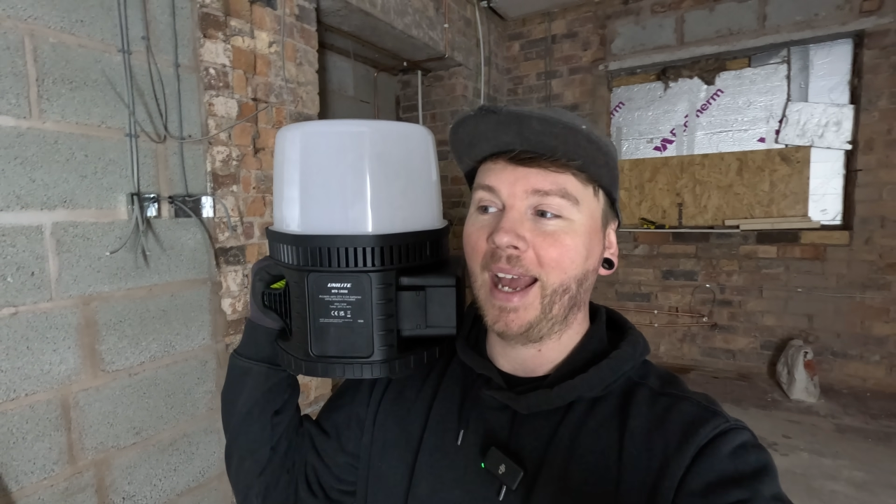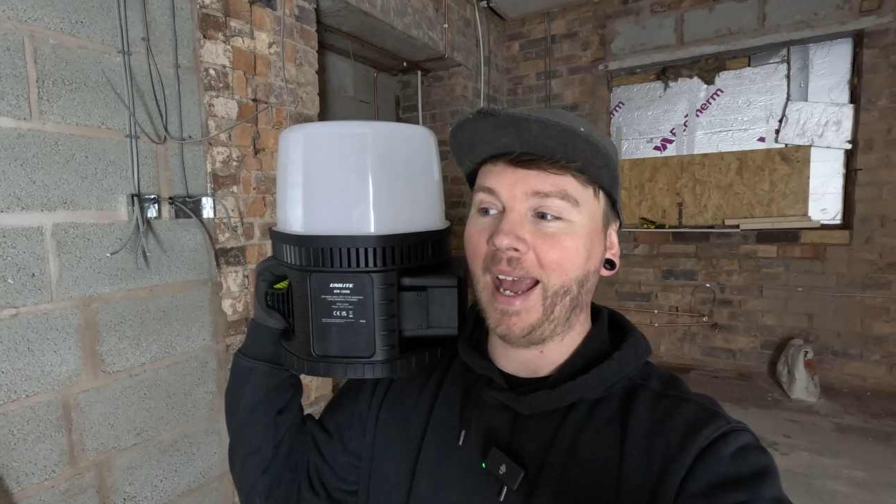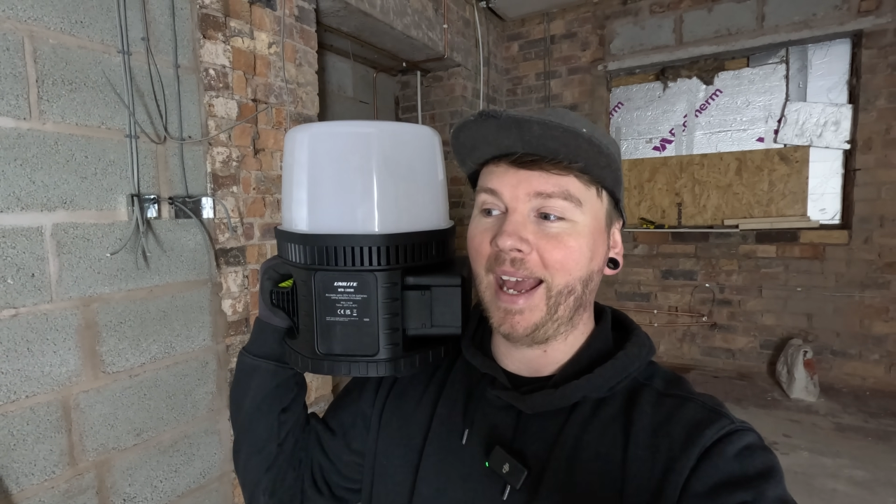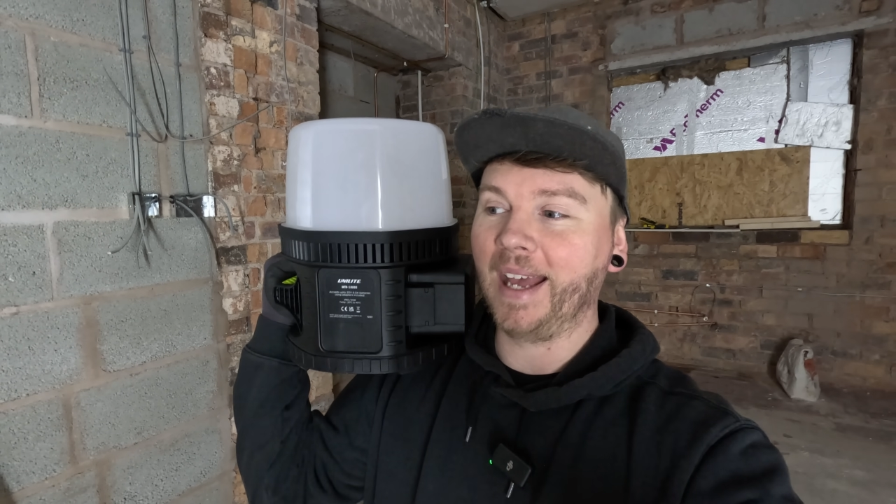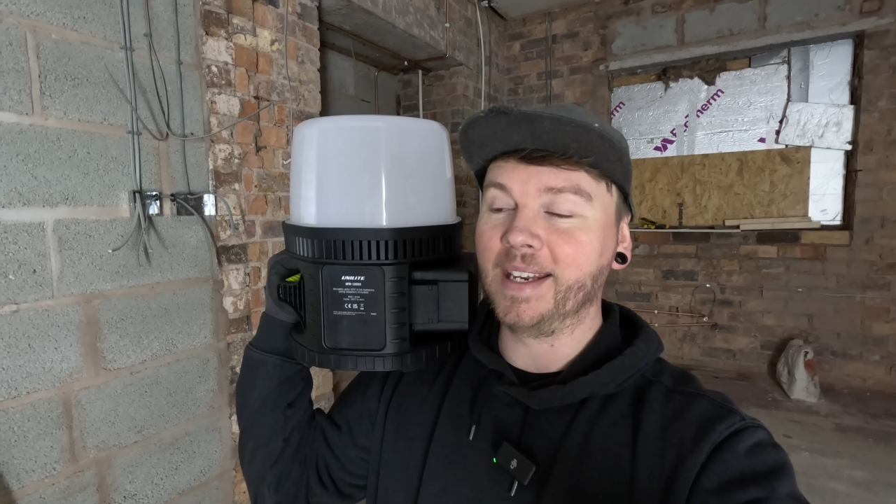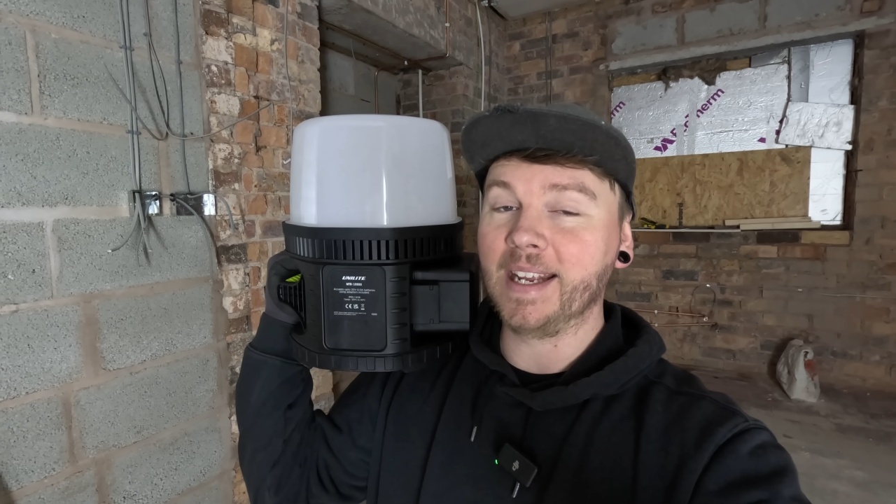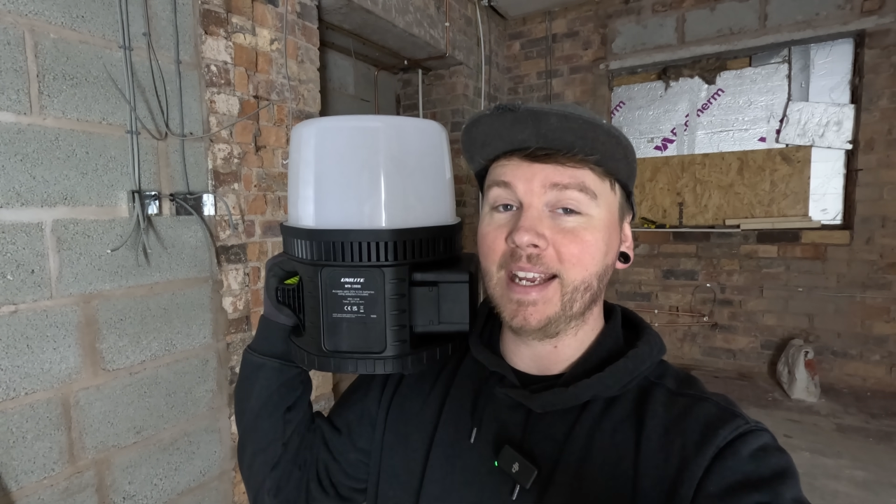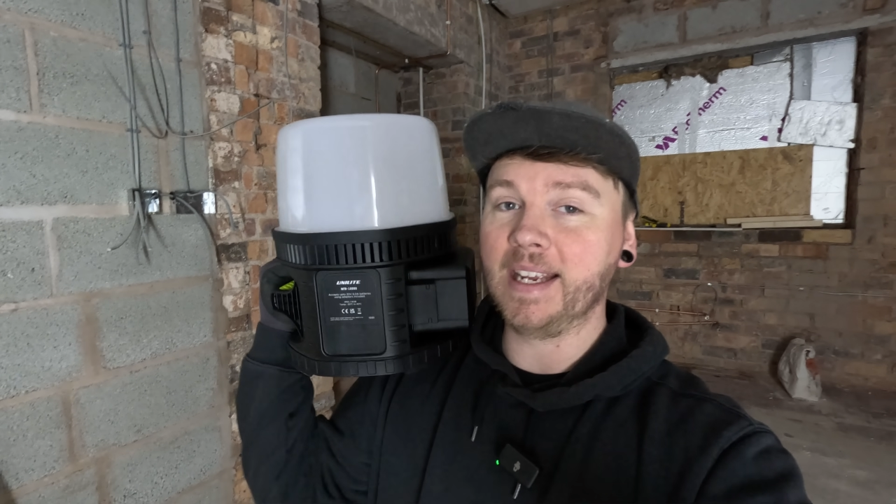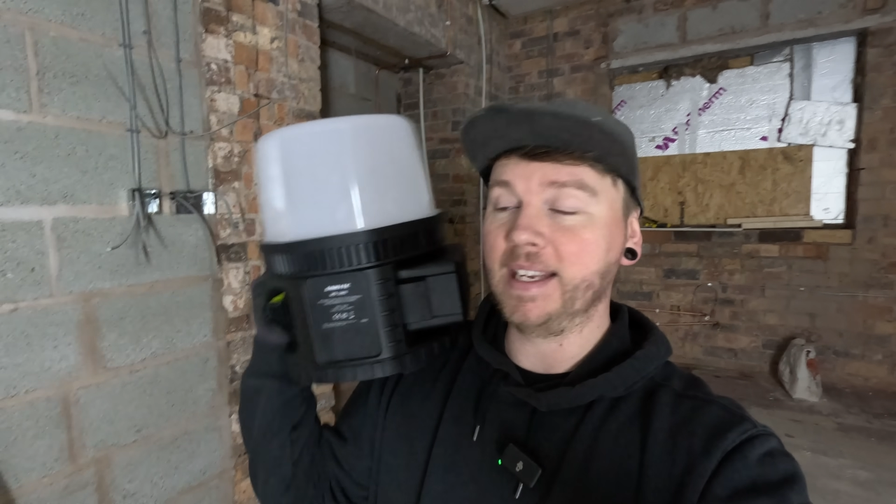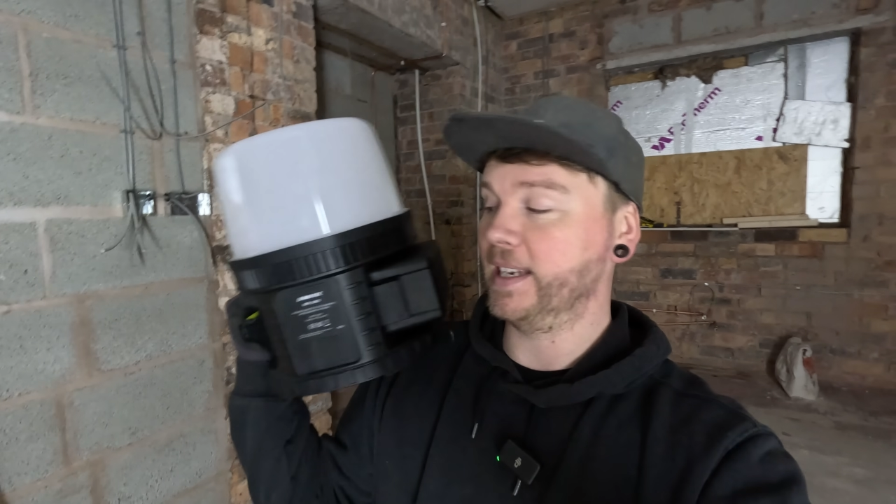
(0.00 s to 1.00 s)
and
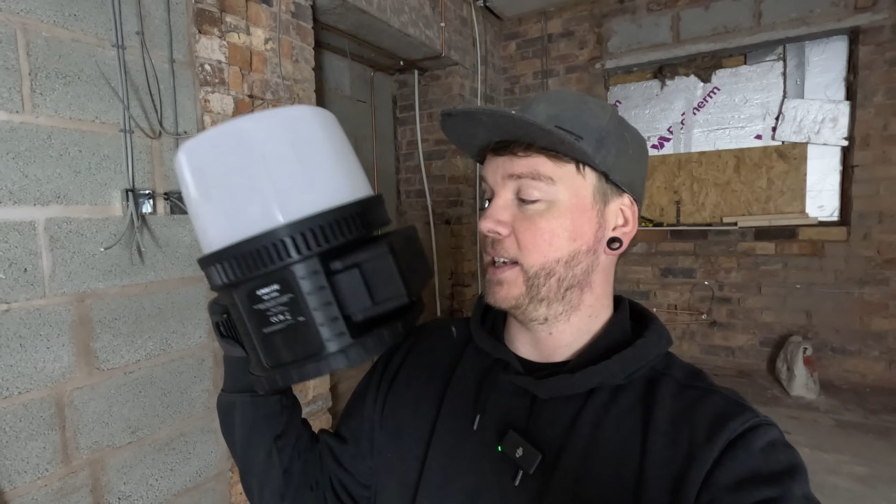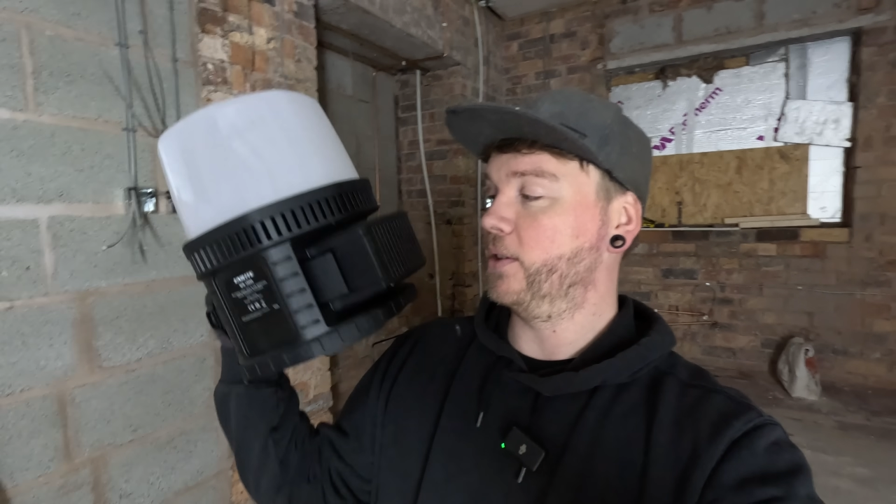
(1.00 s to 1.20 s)
it is a